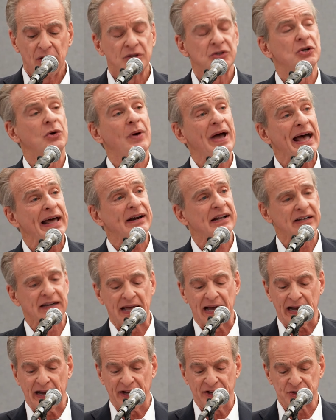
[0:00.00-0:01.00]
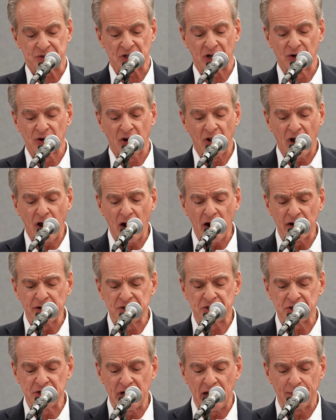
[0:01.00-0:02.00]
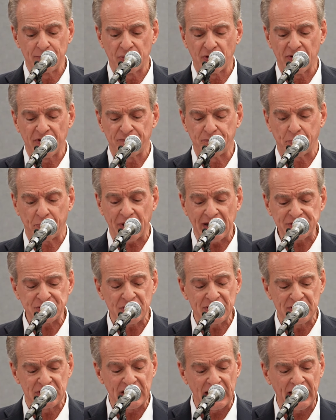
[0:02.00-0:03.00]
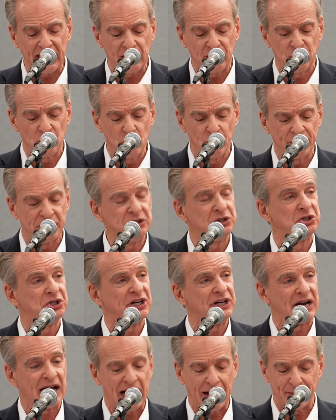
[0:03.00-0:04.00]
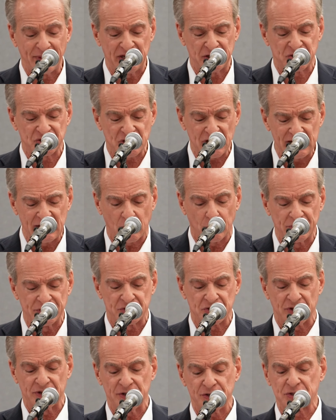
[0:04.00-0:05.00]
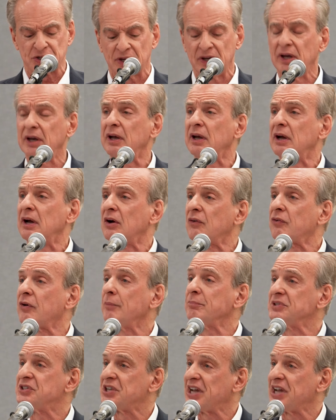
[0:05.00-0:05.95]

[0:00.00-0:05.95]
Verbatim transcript: to analyze a large number of present day human genomic sequences from